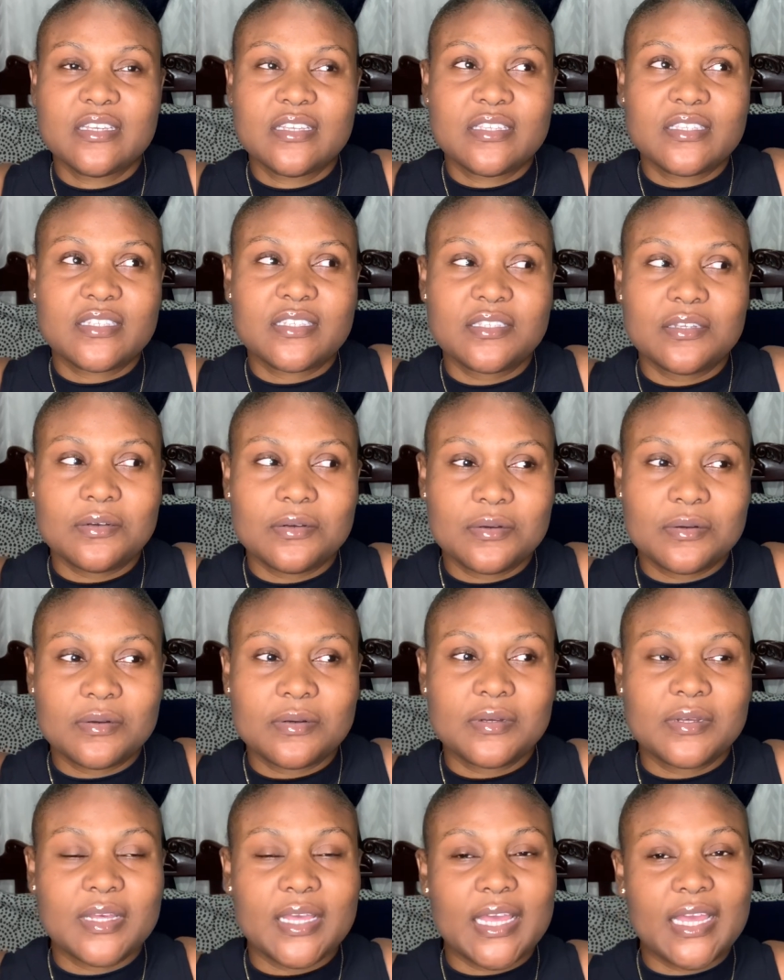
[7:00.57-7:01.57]

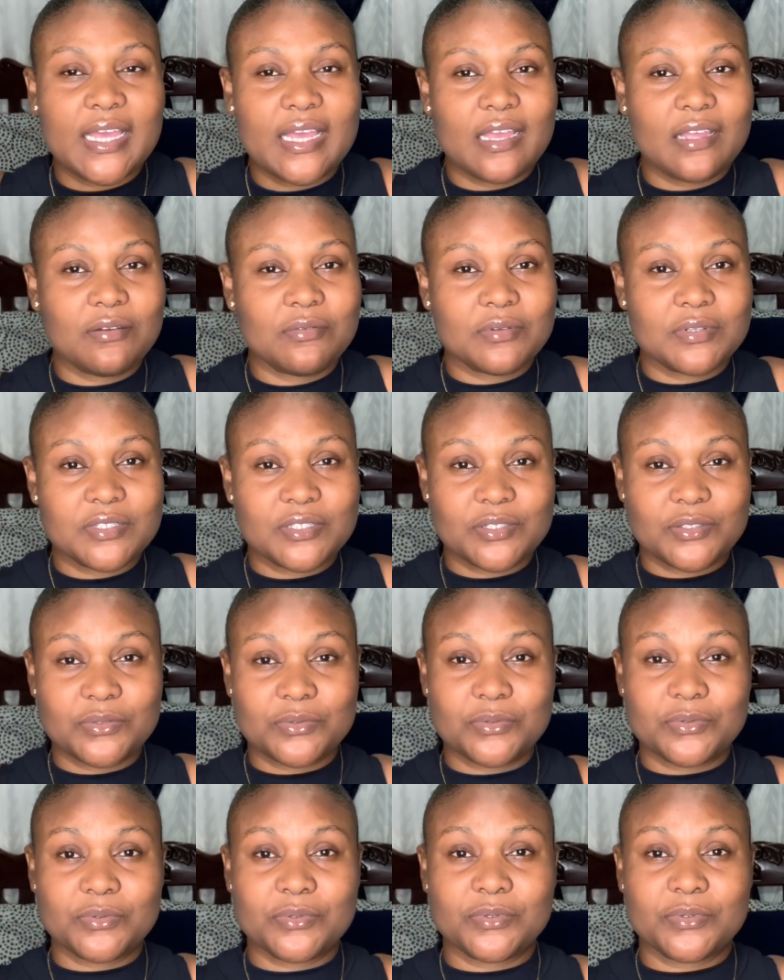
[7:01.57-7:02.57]
So I had was
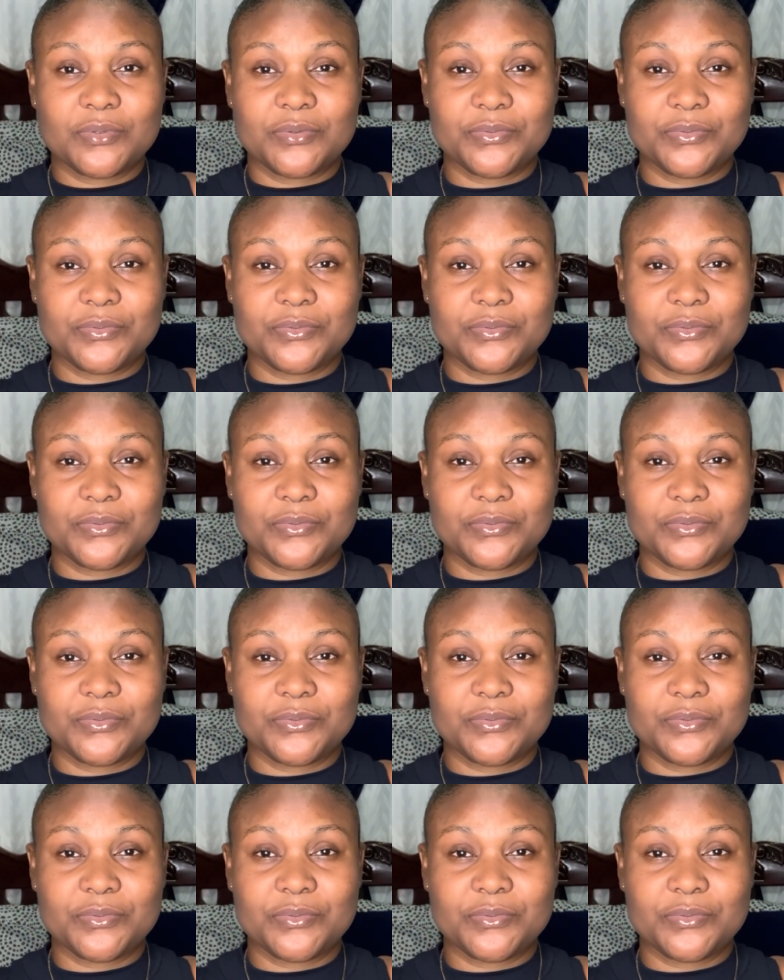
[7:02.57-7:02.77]
to